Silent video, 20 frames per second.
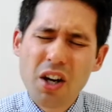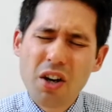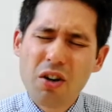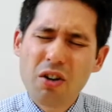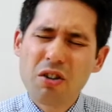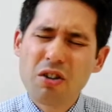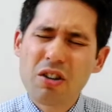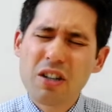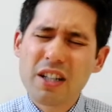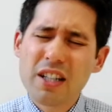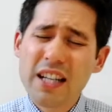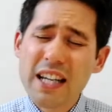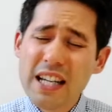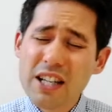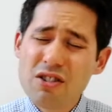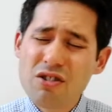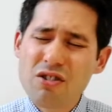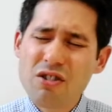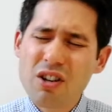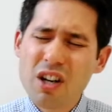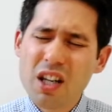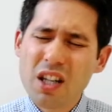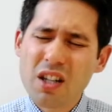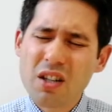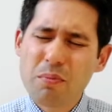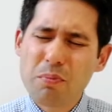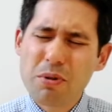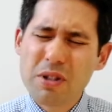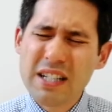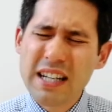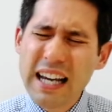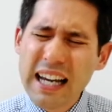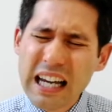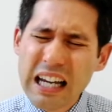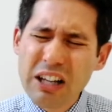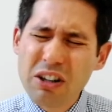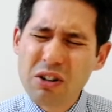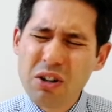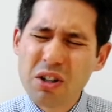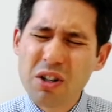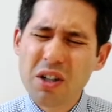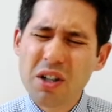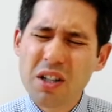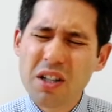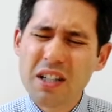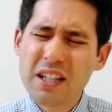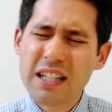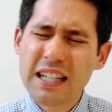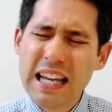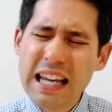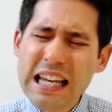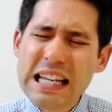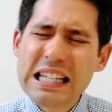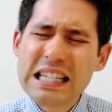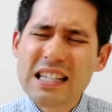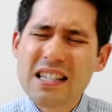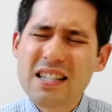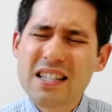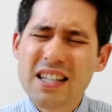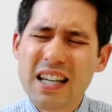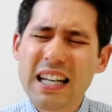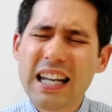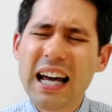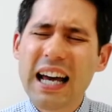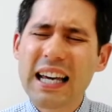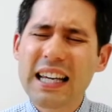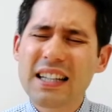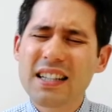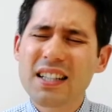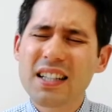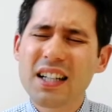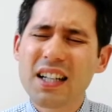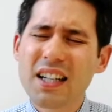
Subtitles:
who needs you in particular needs tonight.